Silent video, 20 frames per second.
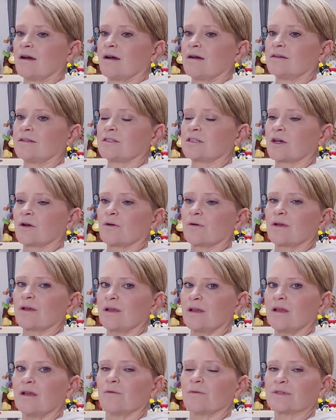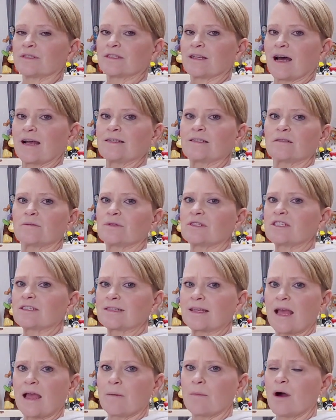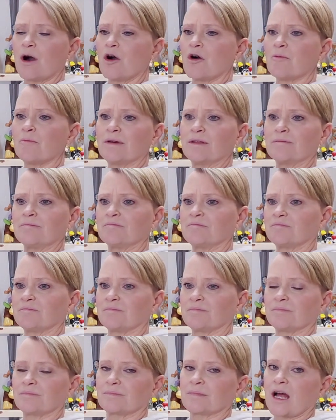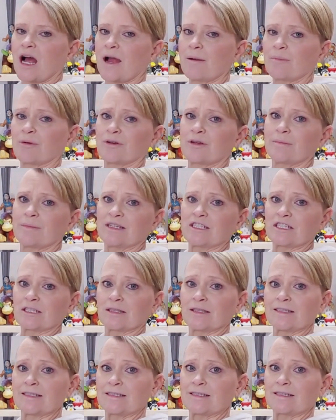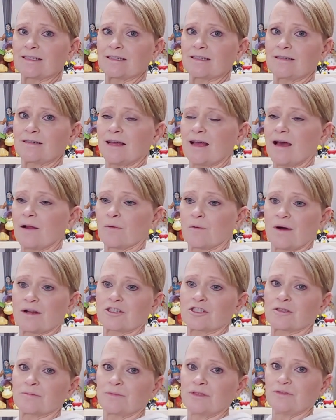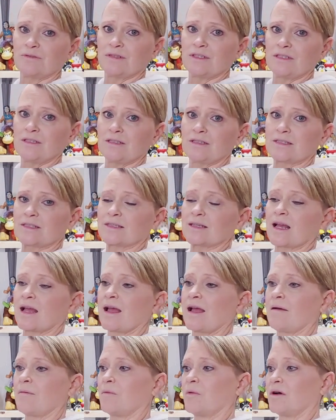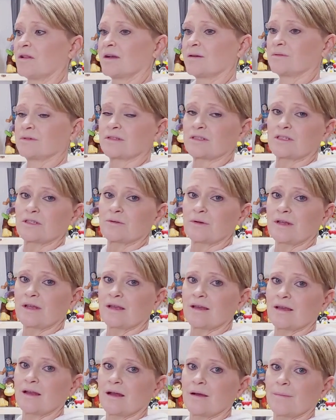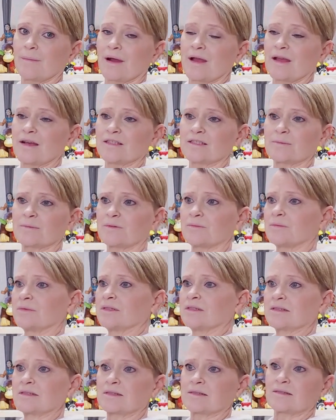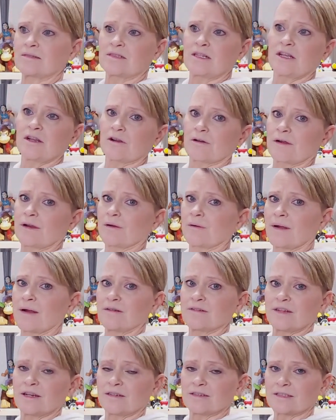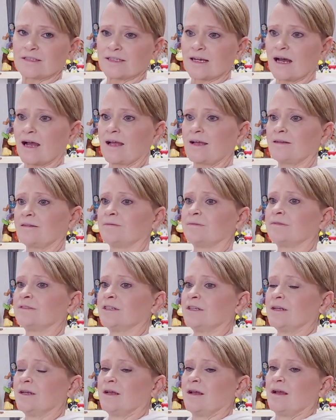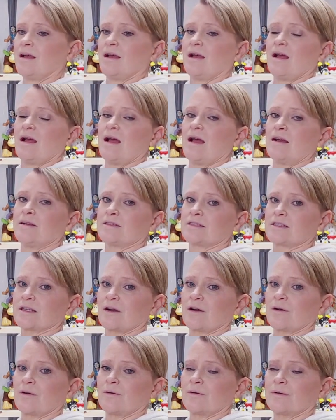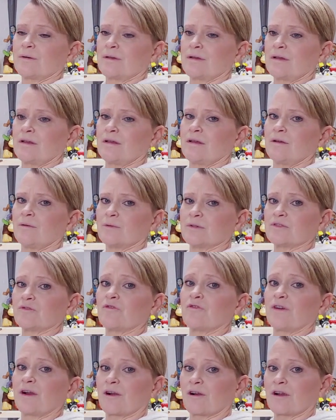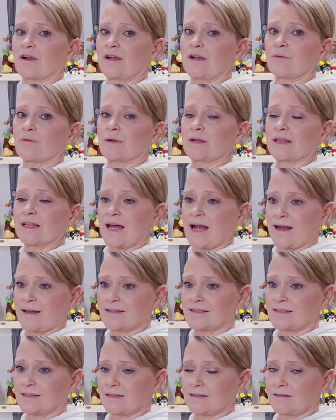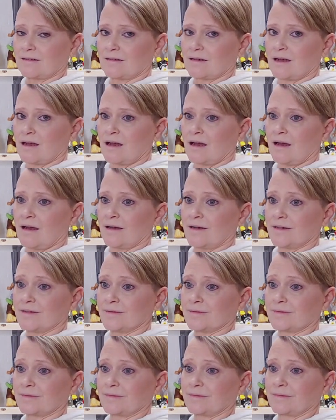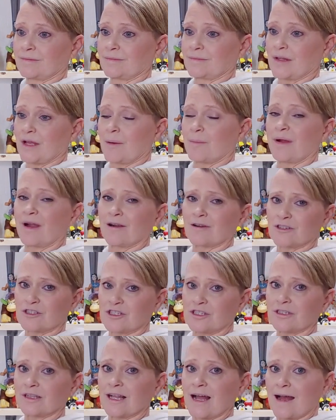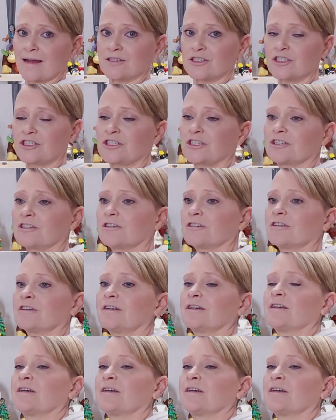So it was nice. And then we just came home, and I pretty much listed and watched movies while I was doing it, and my husband was tinkering around outside. So it was very relaxing. Compared to last year,